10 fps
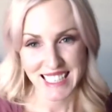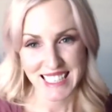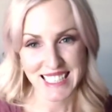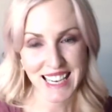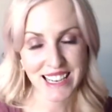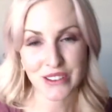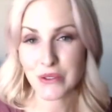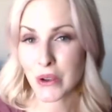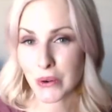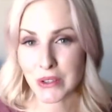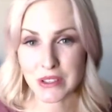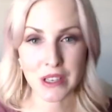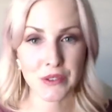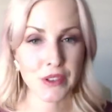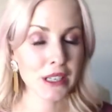take notice
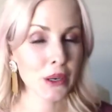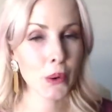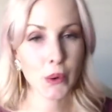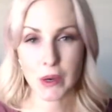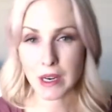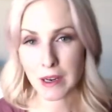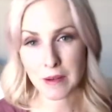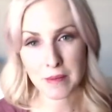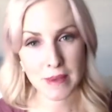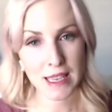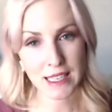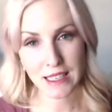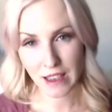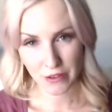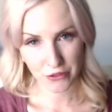of it or make
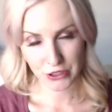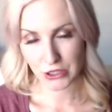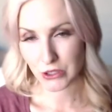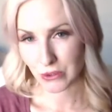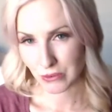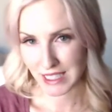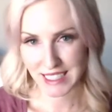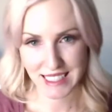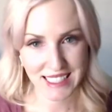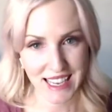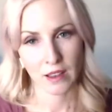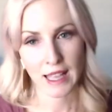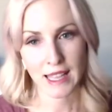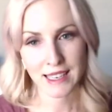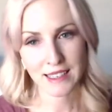an effort to read it.
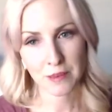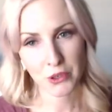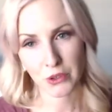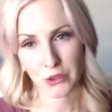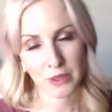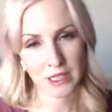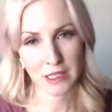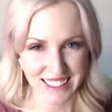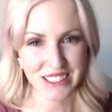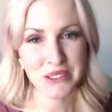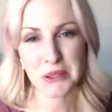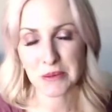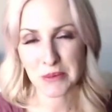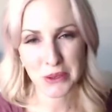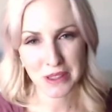And number 3, use
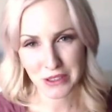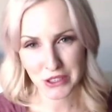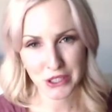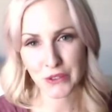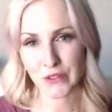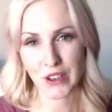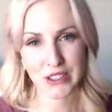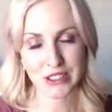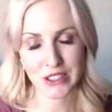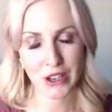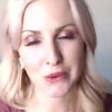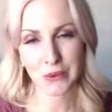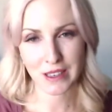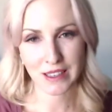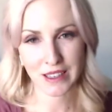more than 2 fonts on
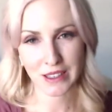one